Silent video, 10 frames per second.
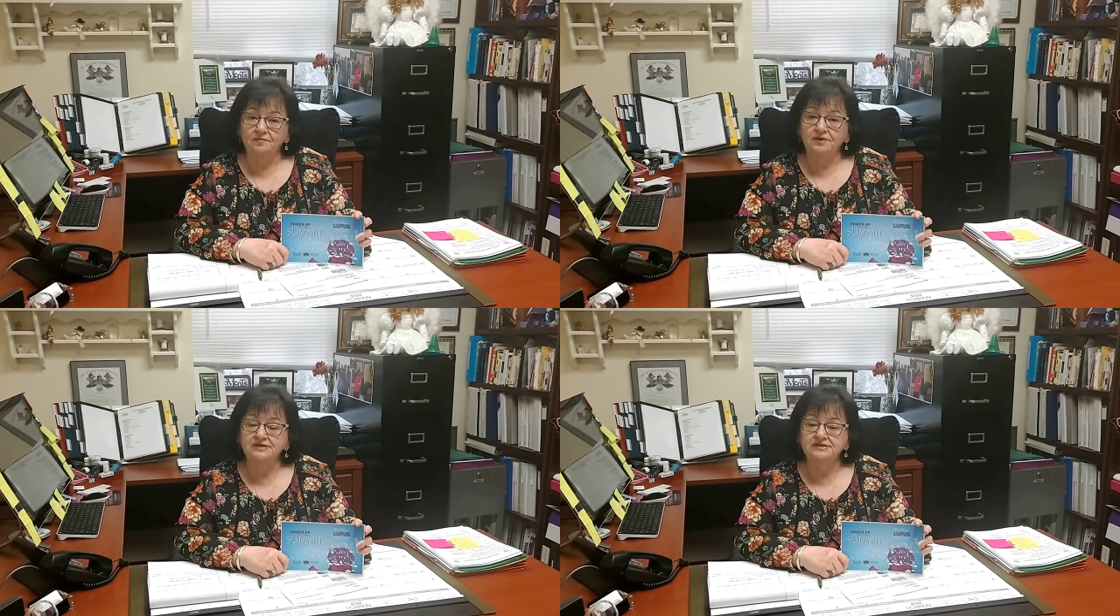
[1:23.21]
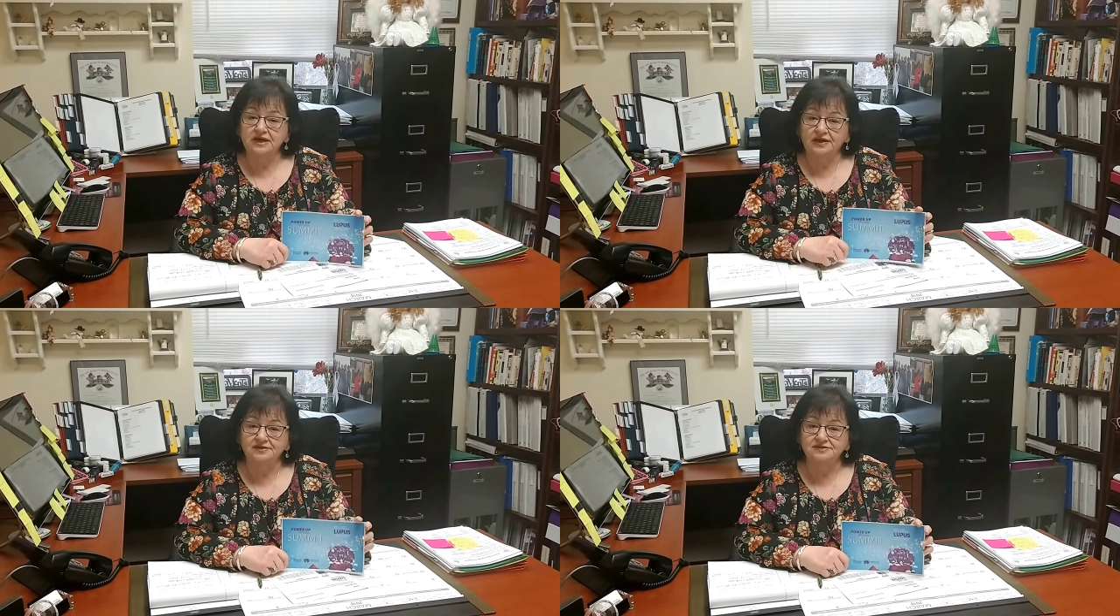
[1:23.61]
Please
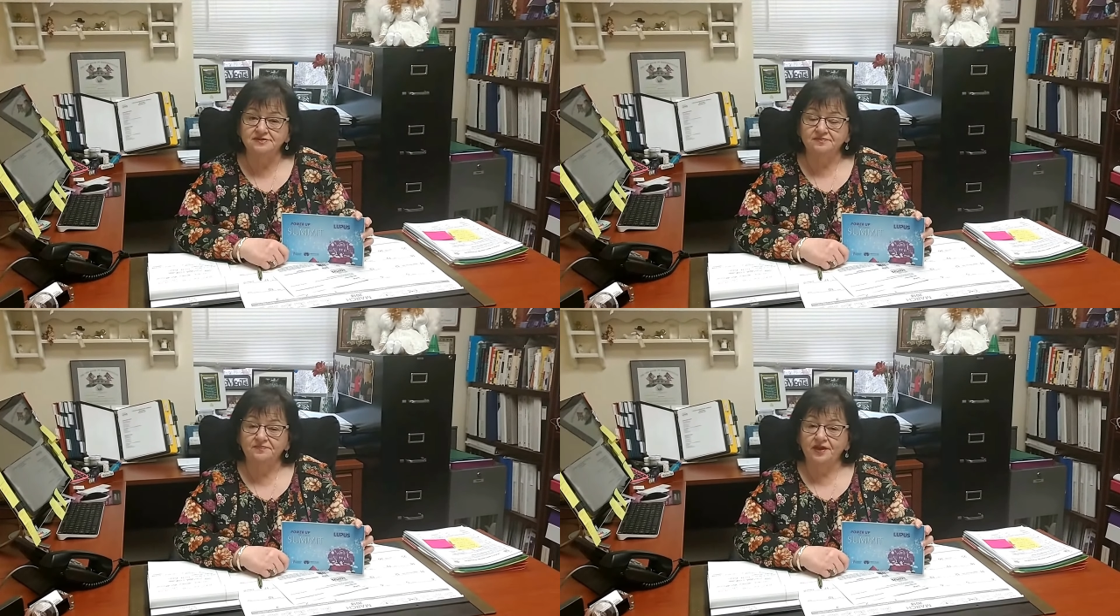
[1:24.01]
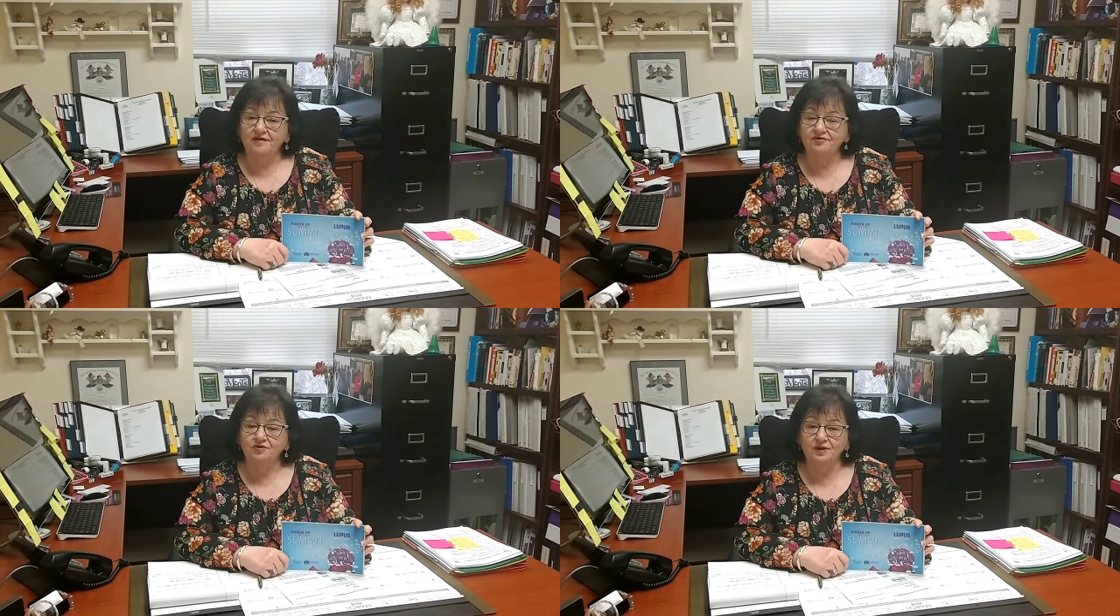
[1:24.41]
let us.
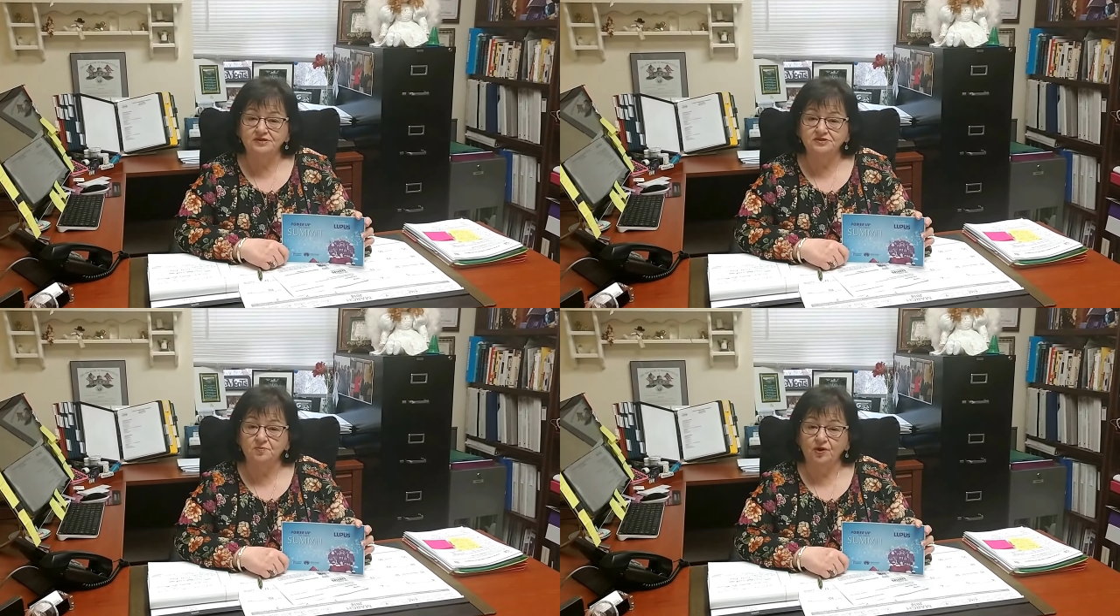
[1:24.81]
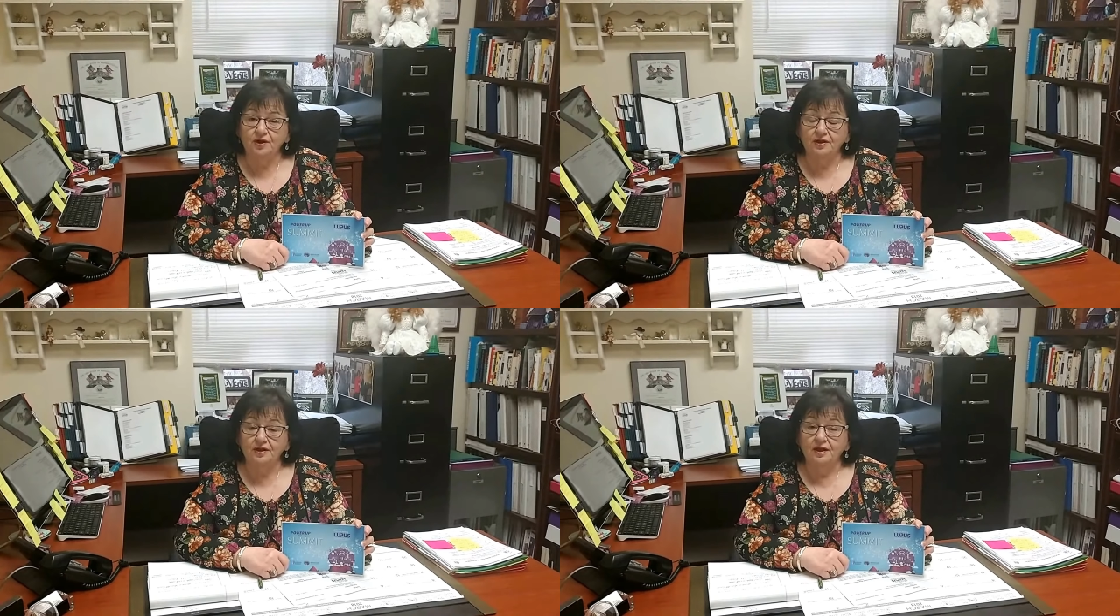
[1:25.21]
Have a great
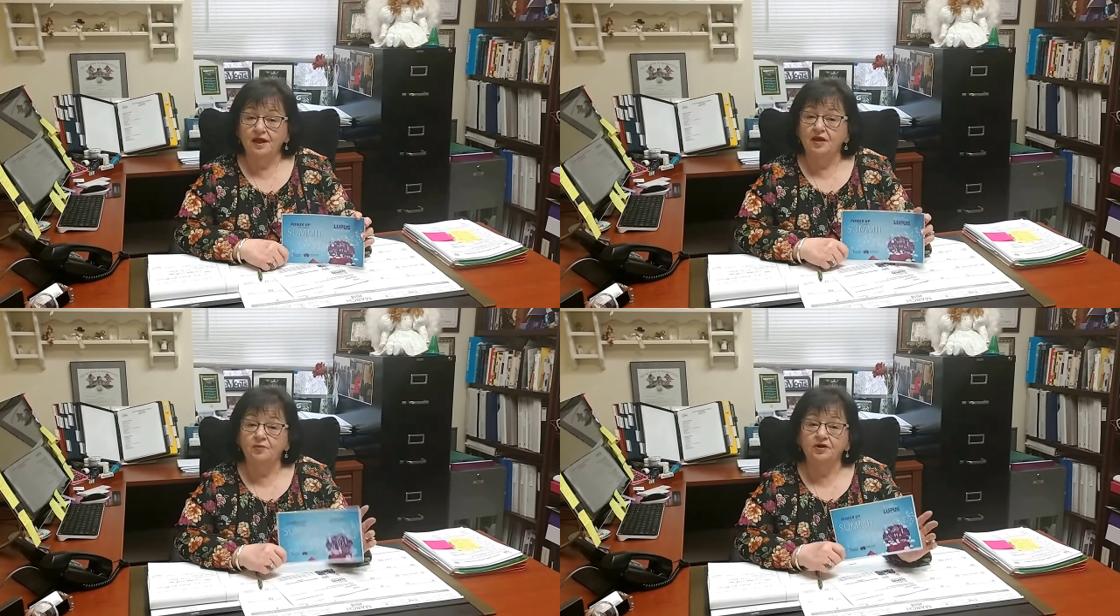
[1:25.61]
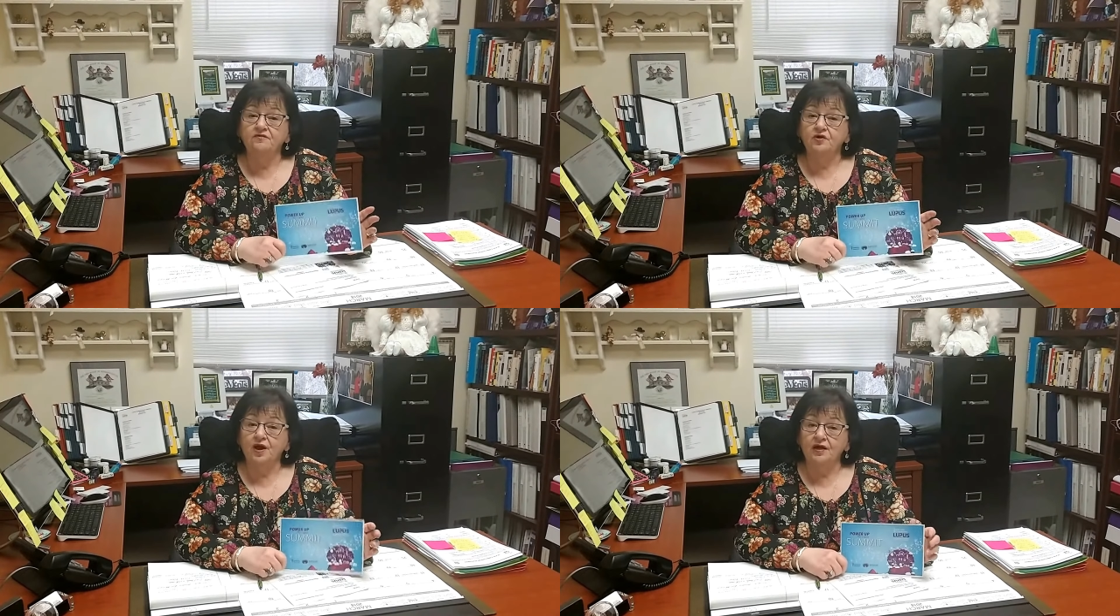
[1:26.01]
spring. And
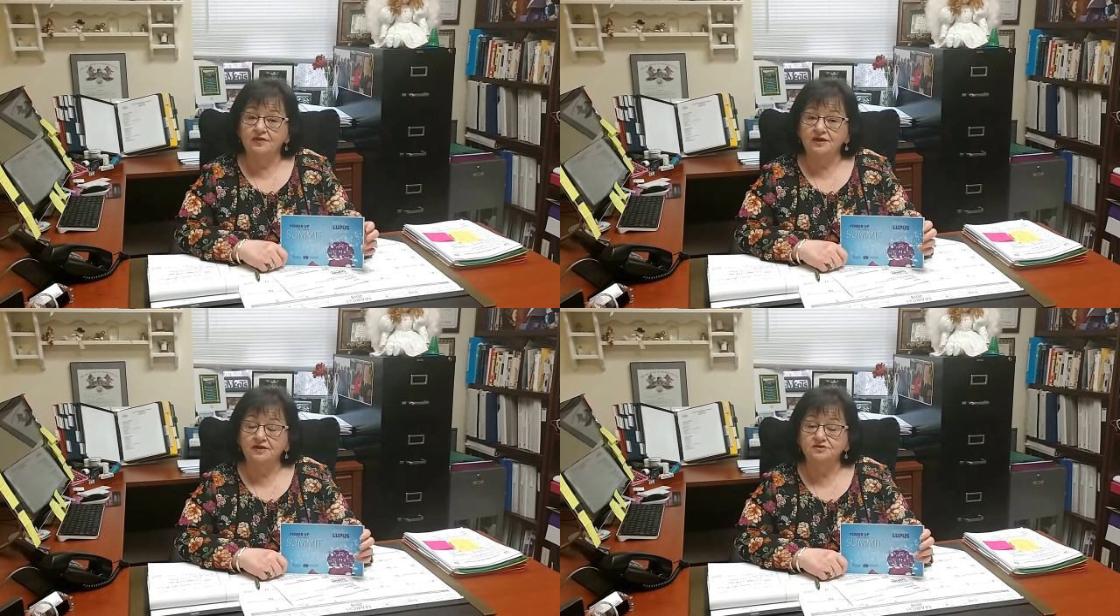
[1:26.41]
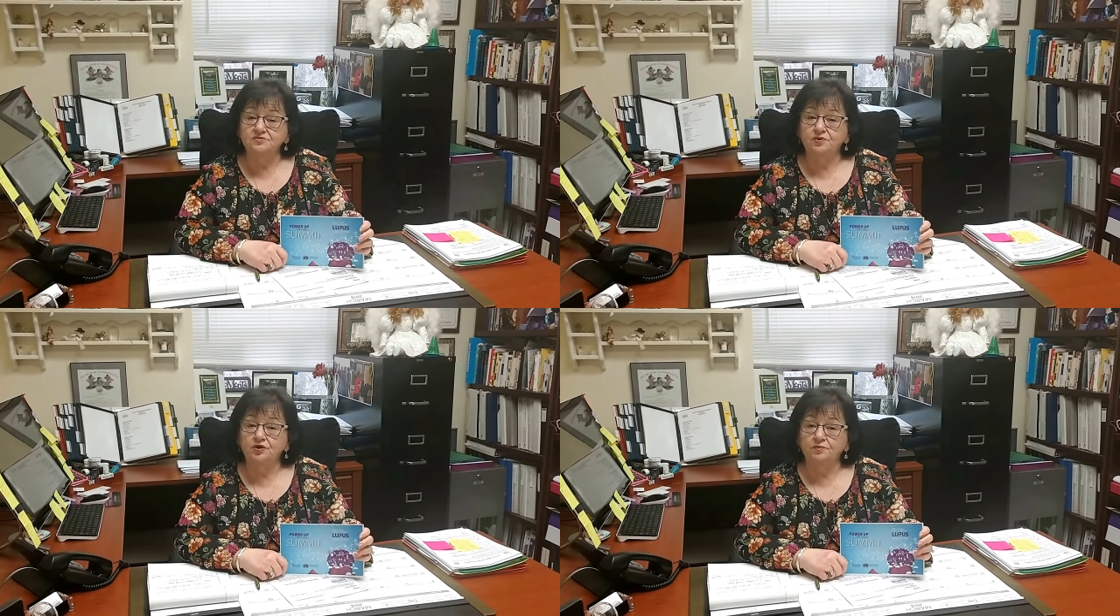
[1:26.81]
whatever your holiday is,
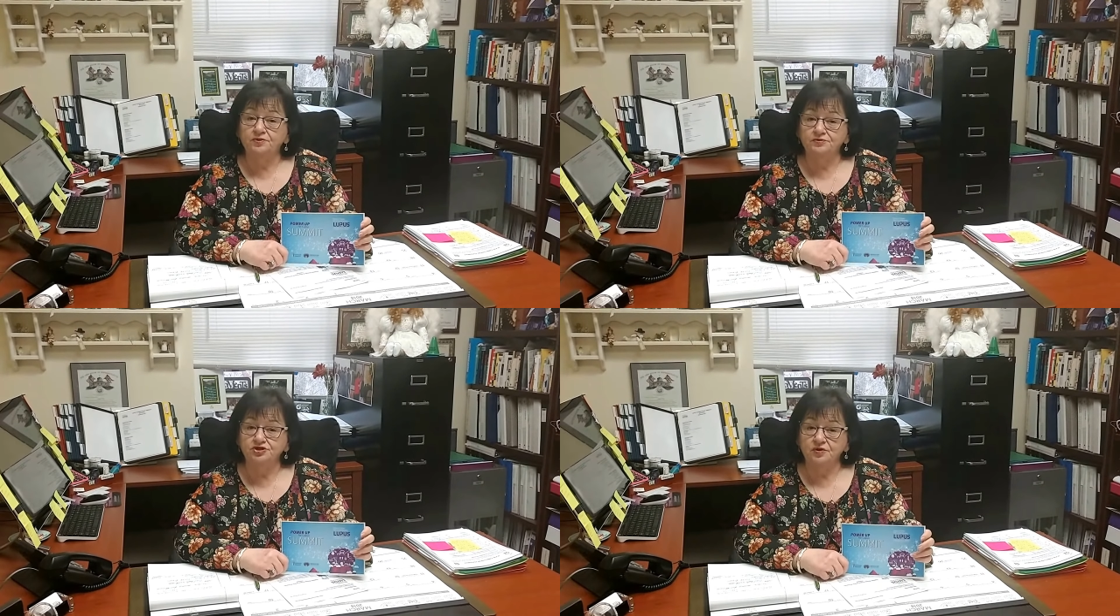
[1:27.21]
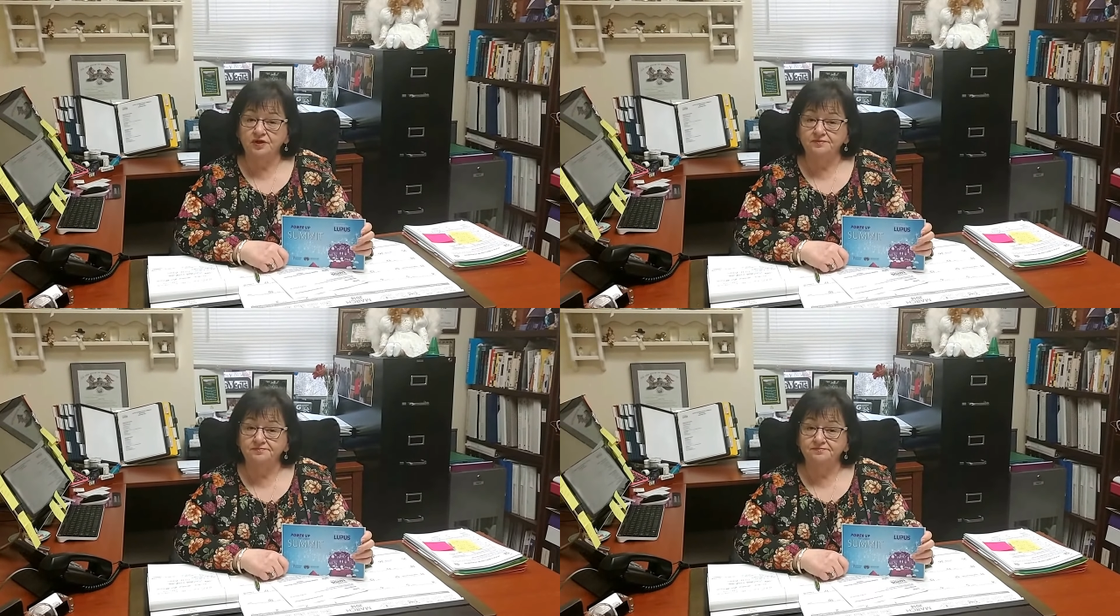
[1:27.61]
we hope you enjoy
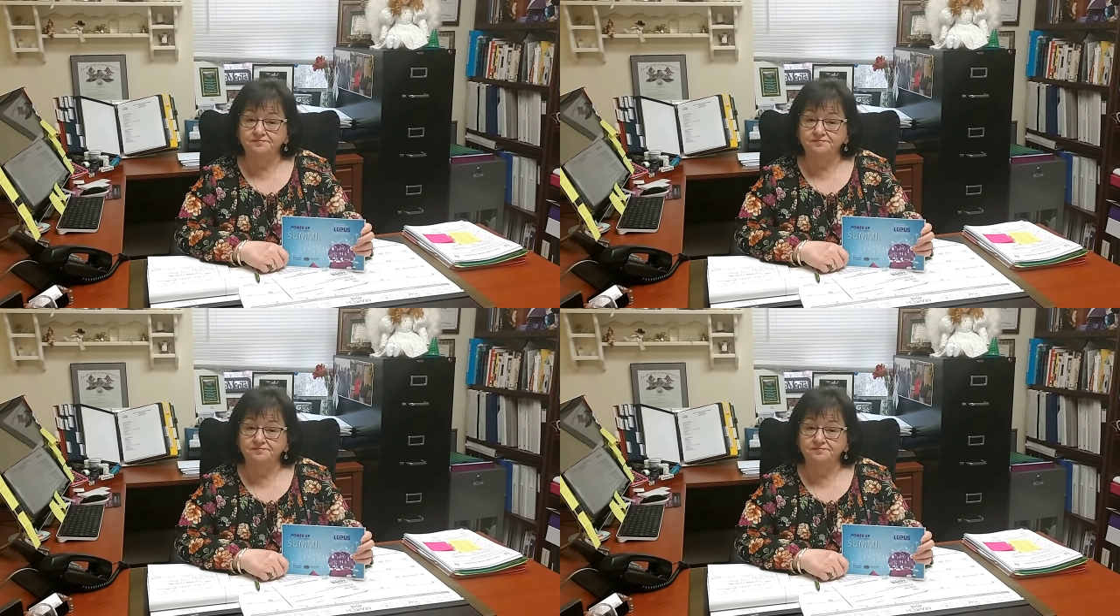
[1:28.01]
it.